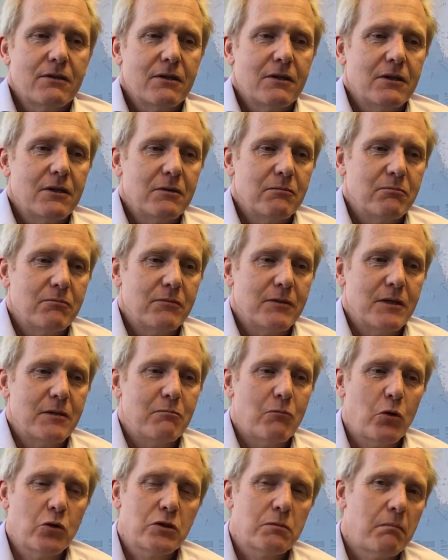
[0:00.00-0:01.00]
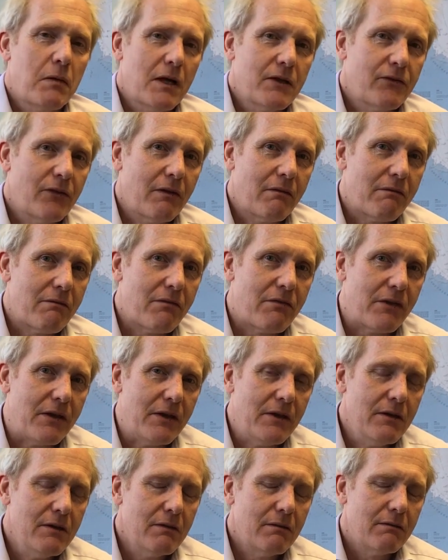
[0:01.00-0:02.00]
In most parts they have
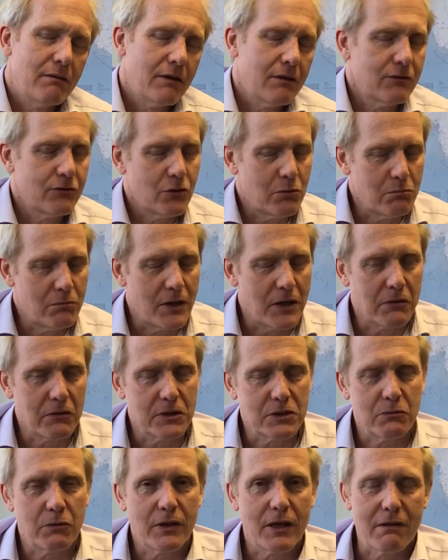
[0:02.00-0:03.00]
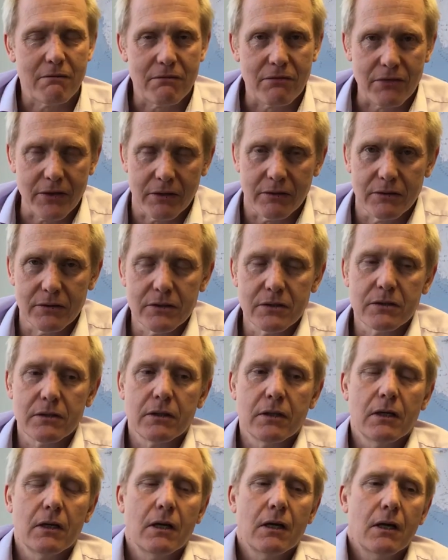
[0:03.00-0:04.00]
thinned, there are some areas where they have thickened,
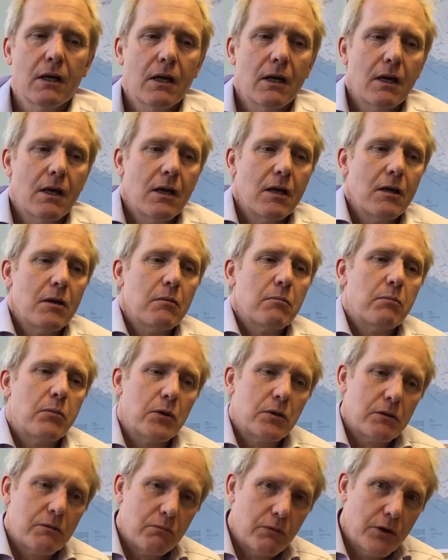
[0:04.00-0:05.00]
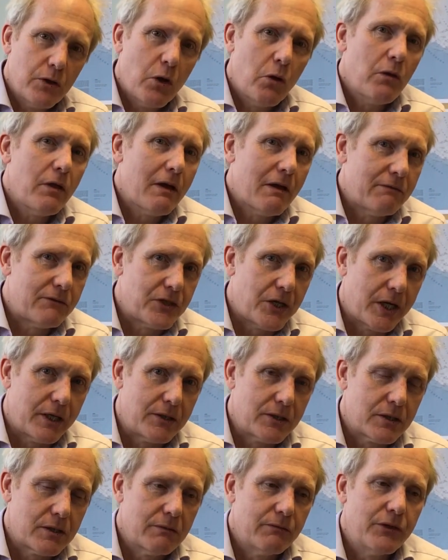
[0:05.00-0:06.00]
but we know they have
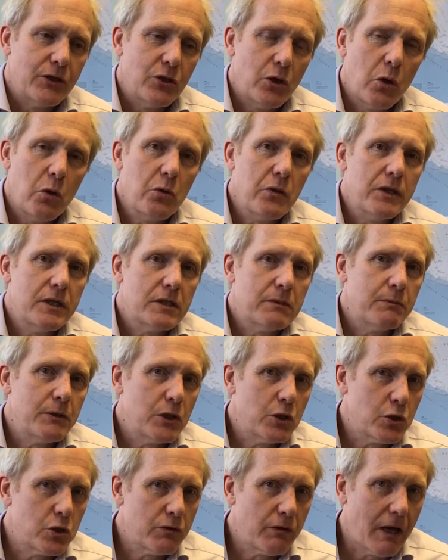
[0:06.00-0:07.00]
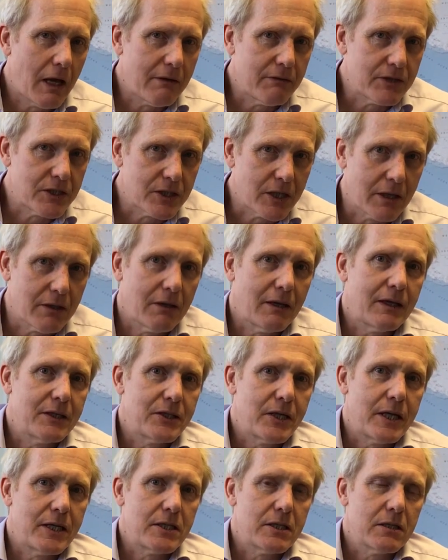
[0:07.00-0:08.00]
changed. We know this because we have satellite
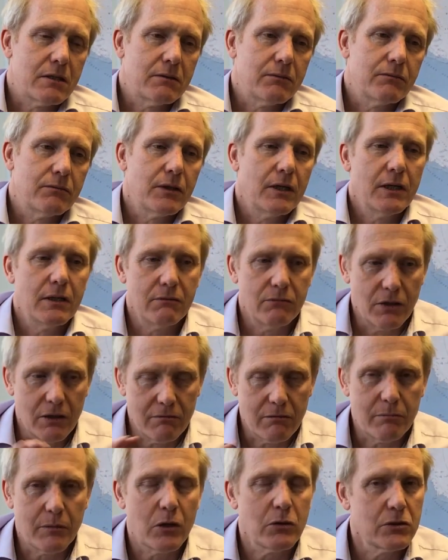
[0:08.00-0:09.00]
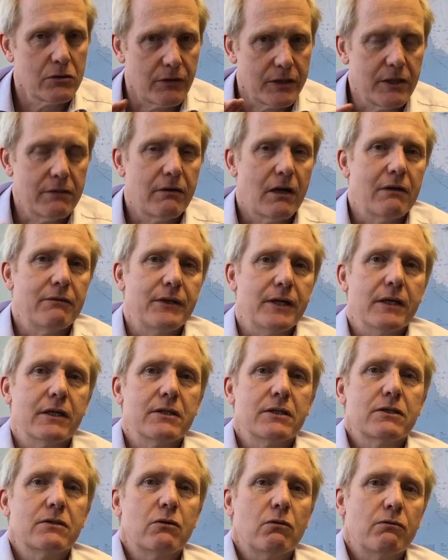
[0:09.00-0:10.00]
data, and we have about 25
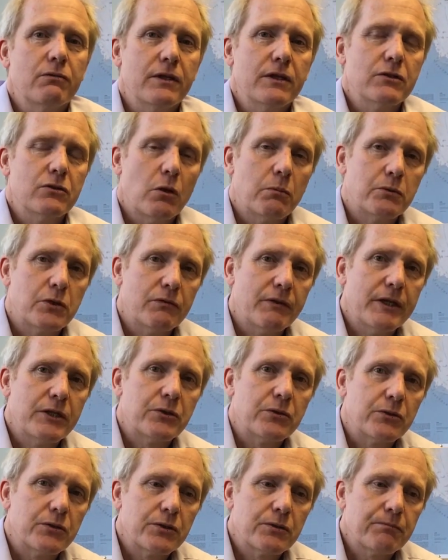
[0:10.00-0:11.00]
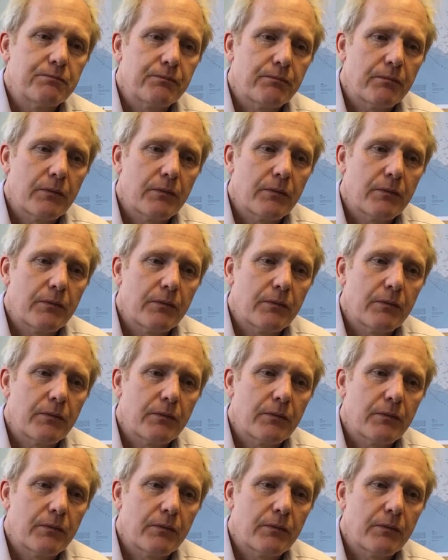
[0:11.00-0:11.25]
years of these observations.